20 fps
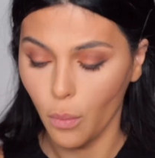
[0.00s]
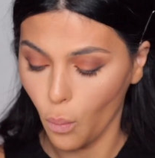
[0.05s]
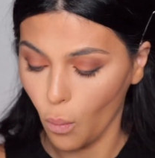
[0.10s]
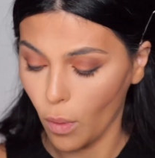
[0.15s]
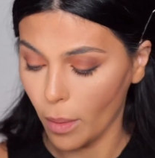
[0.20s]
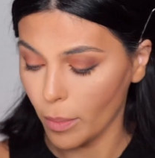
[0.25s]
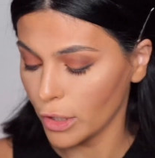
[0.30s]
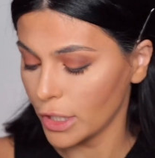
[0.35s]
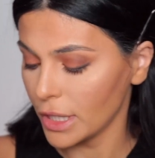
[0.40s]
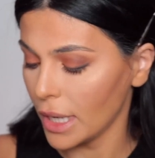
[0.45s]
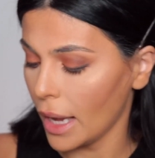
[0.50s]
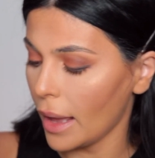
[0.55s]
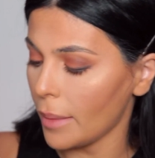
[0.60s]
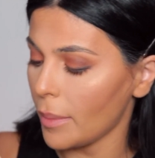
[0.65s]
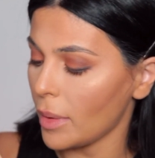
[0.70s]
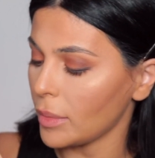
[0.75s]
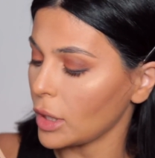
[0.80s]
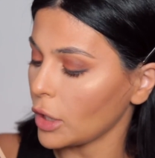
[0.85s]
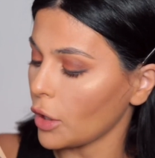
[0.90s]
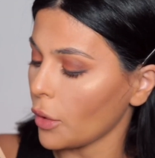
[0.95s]
One more
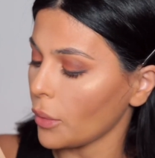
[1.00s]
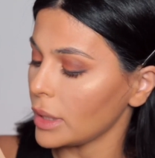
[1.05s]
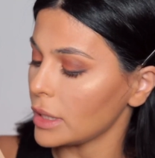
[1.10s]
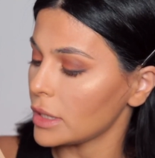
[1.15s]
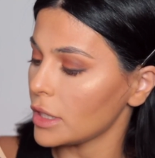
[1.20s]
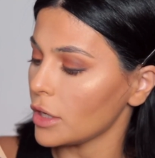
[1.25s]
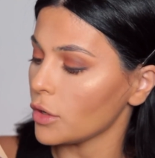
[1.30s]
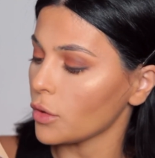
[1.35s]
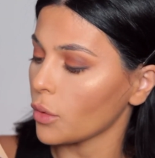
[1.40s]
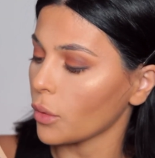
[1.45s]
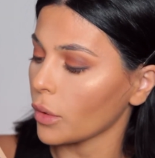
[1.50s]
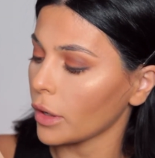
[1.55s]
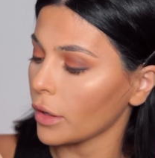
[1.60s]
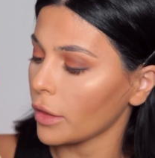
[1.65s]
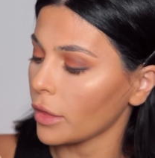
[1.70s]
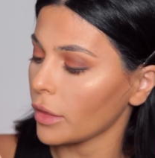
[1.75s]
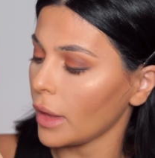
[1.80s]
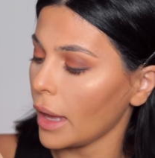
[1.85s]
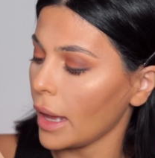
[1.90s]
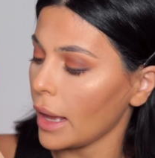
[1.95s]
time, I'm gonna go into
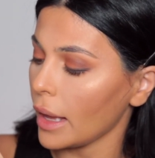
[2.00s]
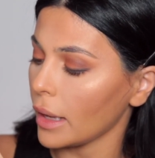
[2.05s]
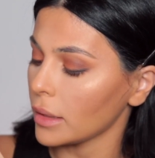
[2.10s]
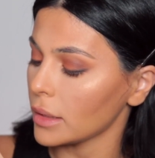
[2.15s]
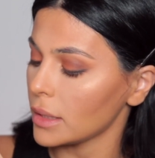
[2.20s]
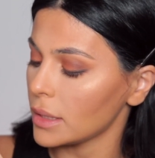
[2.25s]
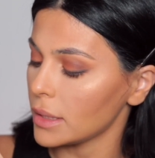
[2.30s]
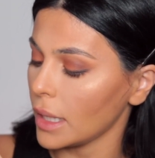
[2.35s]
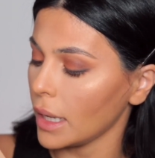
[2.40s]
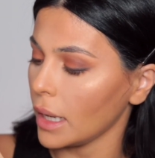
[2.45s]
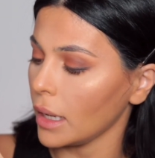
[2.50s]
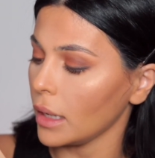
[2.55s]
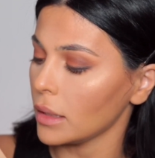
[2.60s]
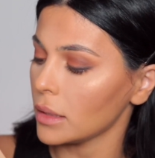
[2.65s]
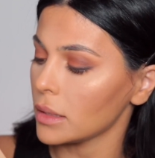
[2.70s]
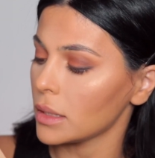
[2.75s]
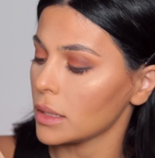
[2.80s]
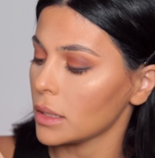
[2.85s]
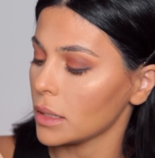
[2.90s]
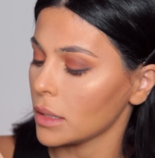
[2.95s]
North and
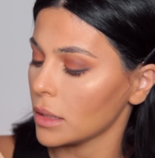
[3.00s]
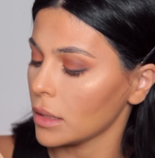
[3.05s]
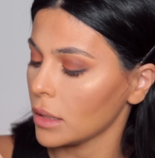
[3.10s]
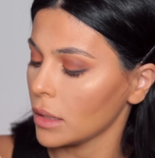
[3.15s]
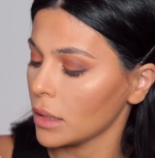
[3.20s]
Saint.